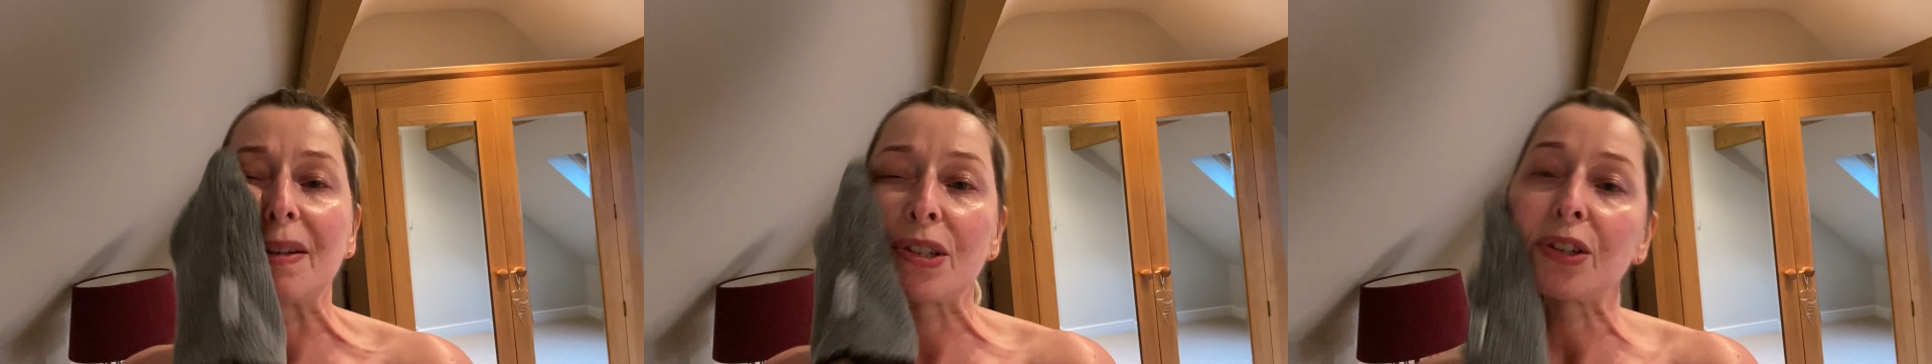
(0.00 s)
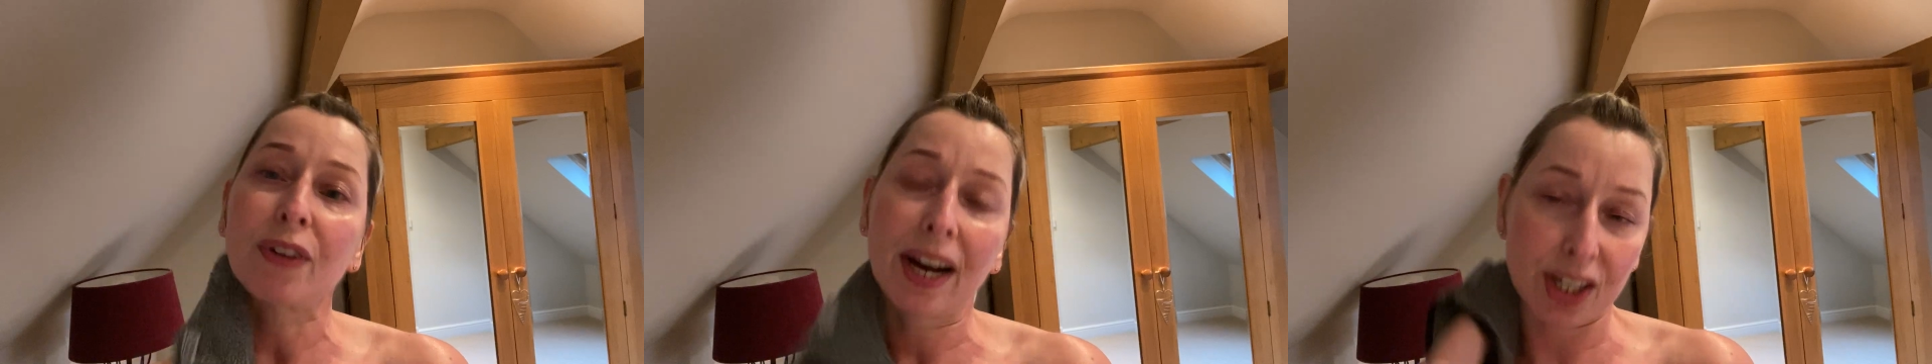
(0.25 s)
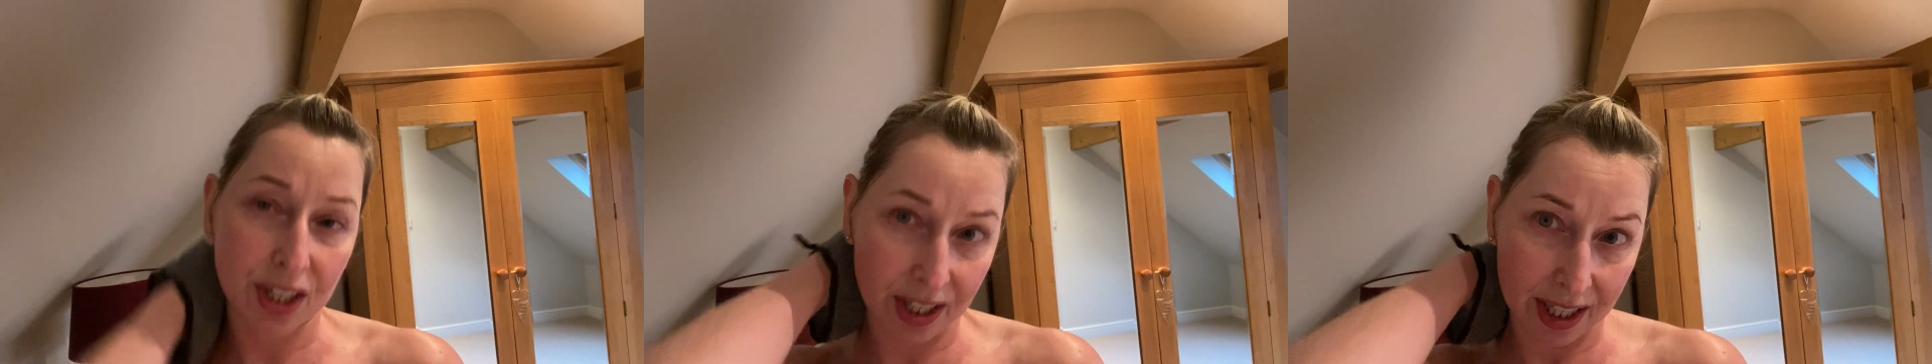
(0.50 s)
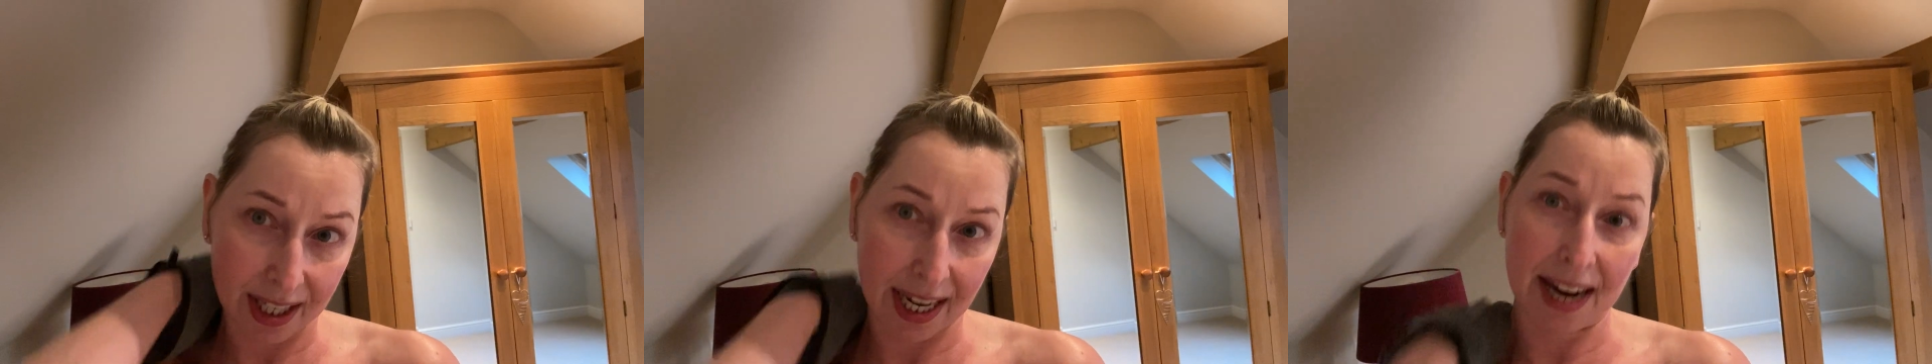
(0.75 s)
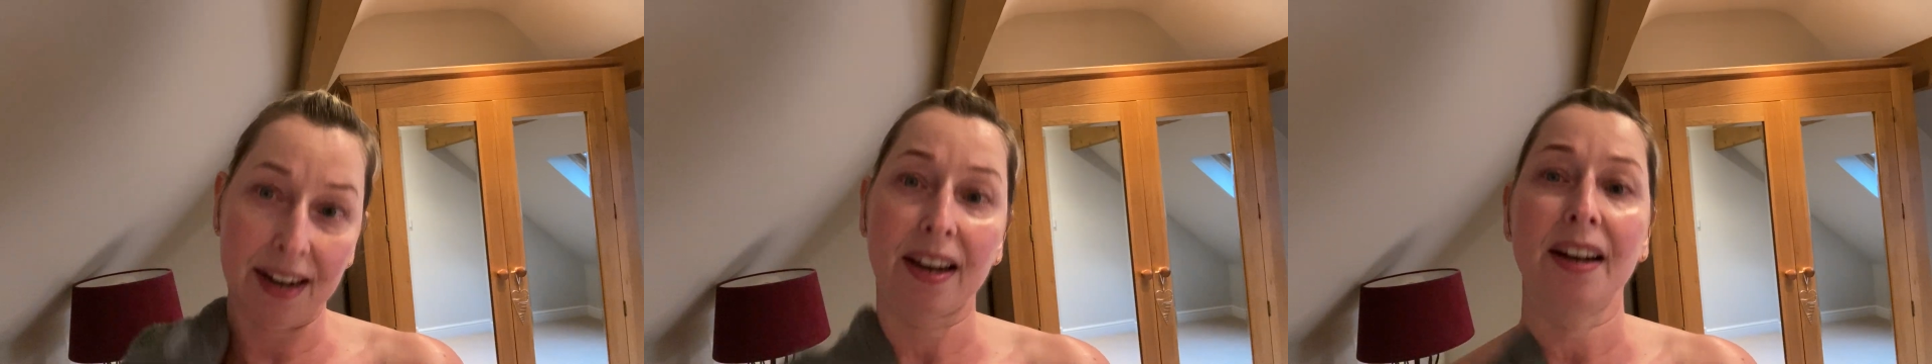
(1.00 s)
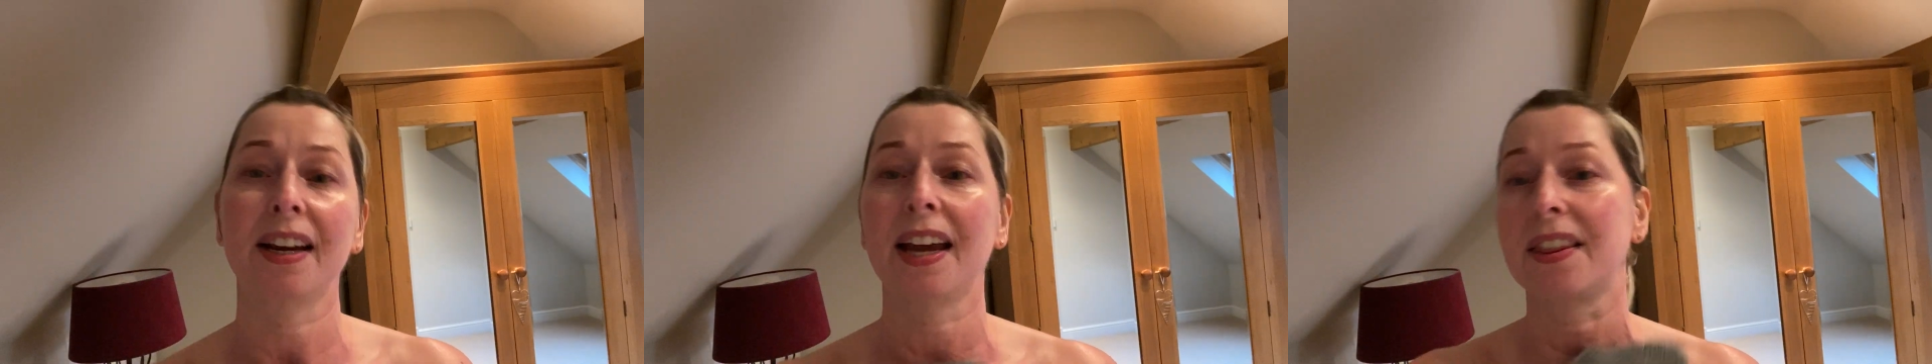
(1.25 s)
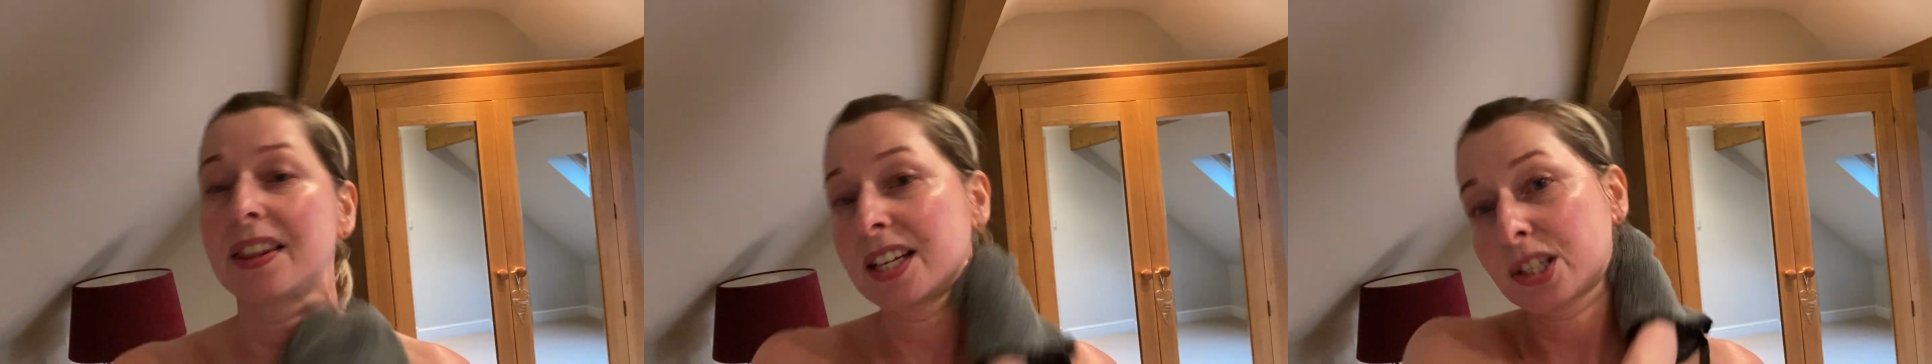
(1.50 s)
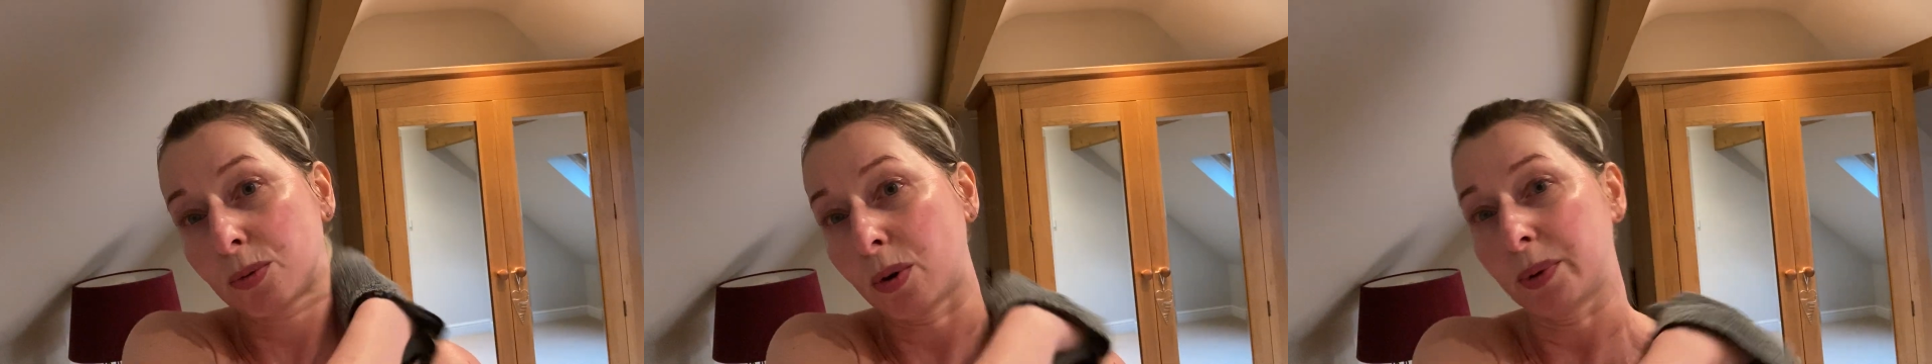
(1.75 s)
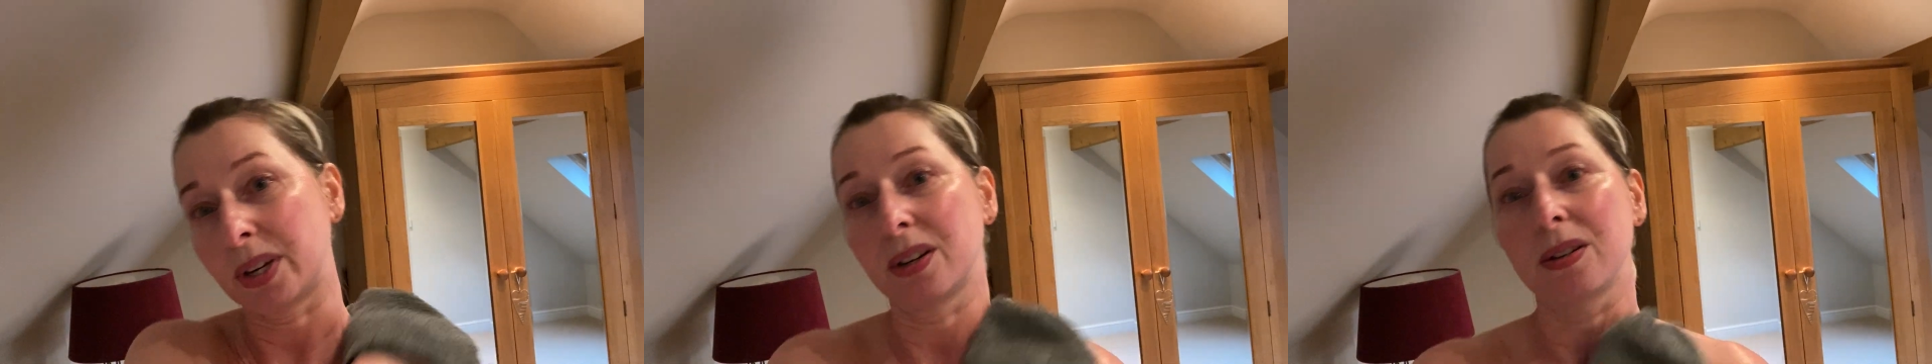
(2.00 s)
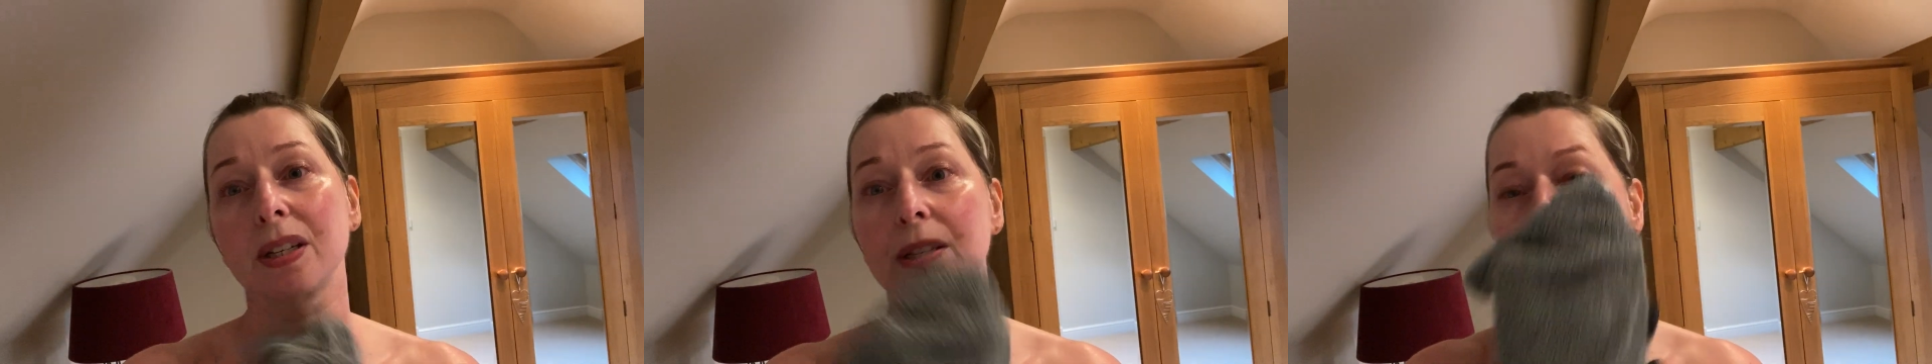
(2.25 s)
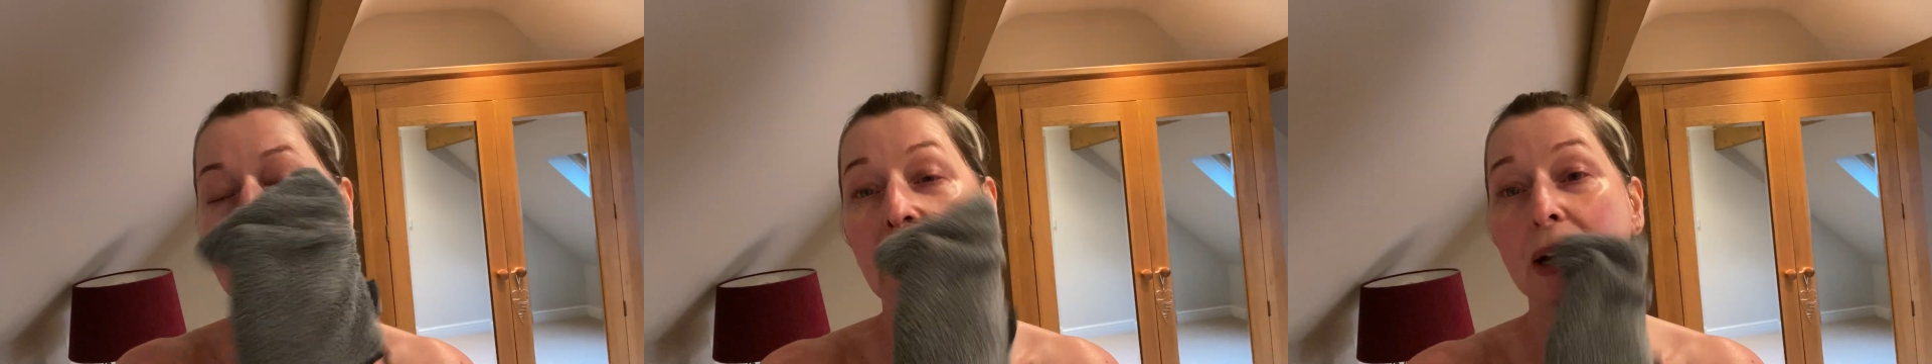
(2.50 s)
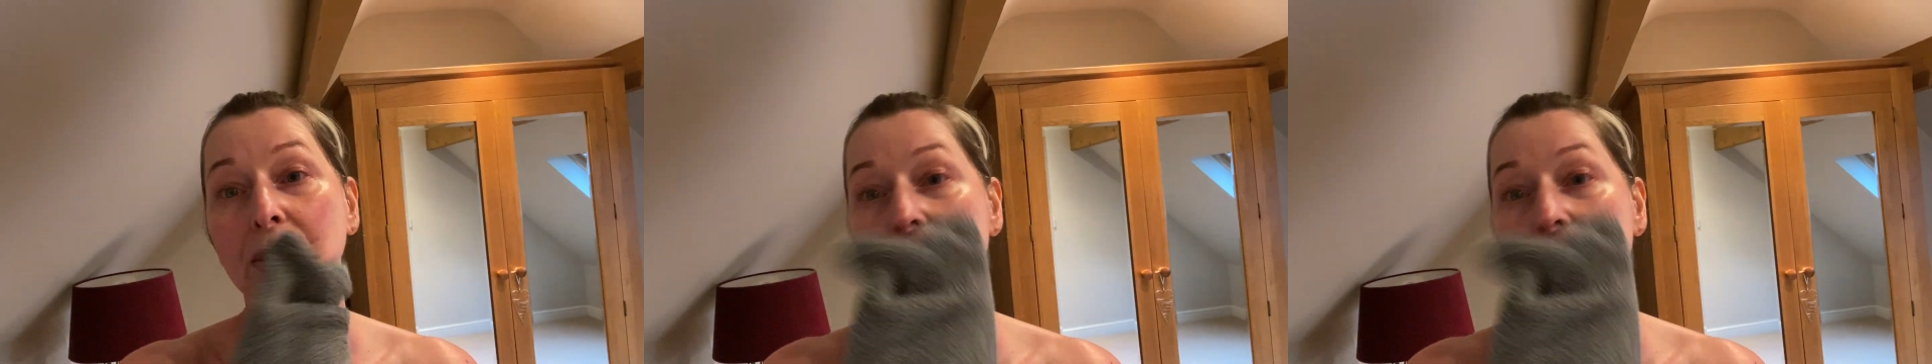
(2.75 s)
don't scratch at the skin, and again, these are what we use in salon,